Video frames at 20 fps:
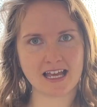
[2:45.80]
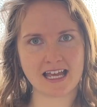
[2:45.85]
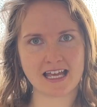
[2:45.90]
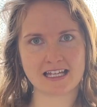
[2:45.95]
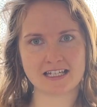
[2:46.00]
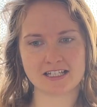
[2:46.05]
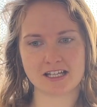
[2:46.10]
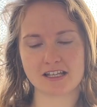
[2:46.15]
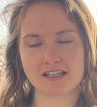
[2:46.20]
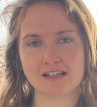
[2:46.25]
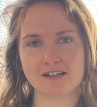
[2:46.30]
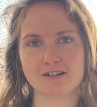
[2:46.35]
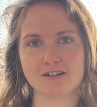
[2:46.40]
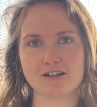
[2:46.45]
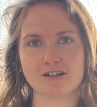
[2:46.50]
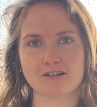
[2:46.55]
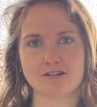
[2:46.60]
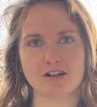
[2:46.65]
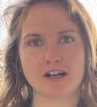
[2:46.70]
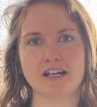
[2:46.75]
and
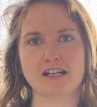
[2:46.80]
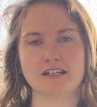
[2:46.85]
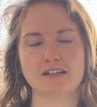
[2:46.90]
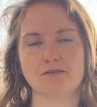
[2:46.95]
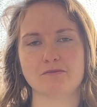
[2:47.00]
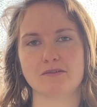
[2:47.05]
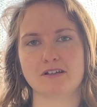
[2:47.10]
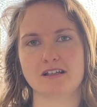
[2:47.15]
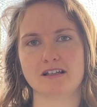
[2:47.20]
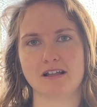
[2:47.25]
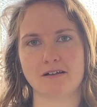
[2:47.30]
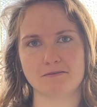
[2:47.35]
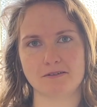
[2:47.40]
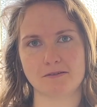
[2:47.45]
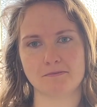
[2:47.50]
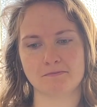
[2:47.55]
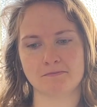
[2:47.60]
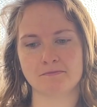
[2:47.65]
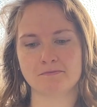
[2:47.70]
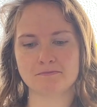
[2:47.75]
they're great. We love them.
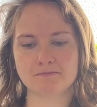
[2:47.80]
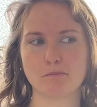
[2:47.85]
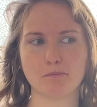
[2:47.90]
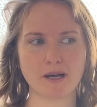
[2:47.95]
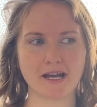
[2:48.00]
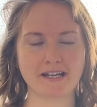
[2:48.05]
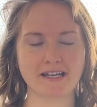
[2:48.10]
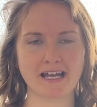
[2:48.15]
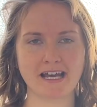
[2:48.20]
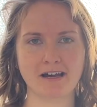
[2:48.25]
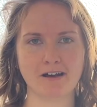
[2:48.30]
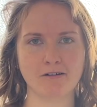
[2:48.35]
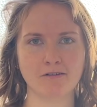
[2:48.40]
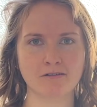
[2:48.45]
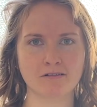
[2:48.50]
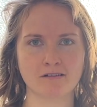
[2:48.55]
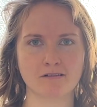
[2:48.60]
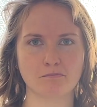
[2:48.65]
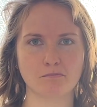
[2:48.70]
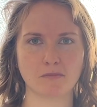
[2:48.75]
By
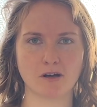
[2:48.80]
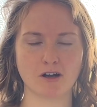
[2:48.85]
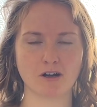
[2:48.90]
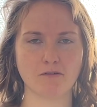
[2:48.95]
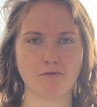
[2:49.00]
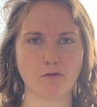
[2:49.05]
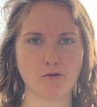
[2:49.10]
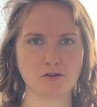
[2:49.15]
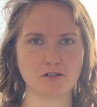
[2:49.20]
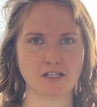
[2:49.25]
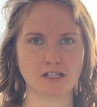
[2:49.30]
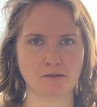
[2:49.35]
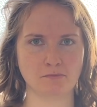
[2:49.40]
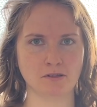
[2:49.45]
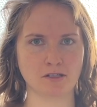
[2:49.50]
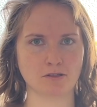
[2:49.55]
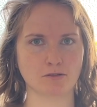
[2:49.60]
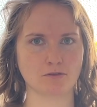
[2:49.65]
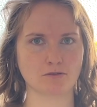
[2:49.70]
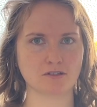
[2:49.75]
now, our
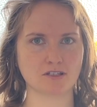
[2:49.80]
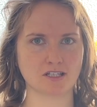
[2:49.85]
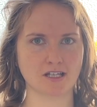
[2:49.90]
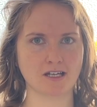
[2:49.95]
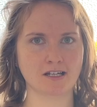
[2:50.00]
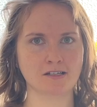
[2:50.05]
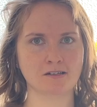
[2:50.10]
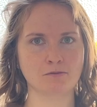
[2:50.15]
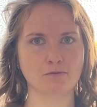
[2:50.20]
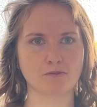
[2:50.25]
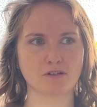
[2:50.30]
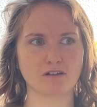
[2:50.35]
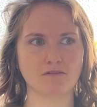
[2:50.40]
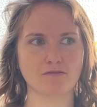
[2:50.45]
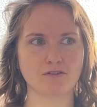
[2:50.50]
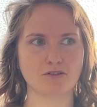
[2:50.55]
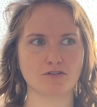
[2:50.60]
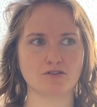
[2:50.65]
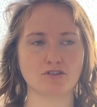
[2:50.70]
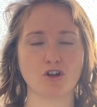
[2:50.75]
14-month-old son would have
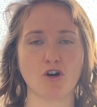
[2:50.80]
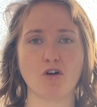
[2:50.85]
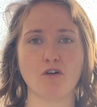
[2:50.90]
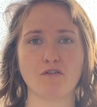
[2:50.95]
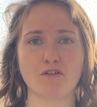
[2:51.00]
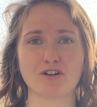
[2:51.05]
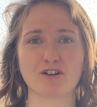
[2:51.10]
used over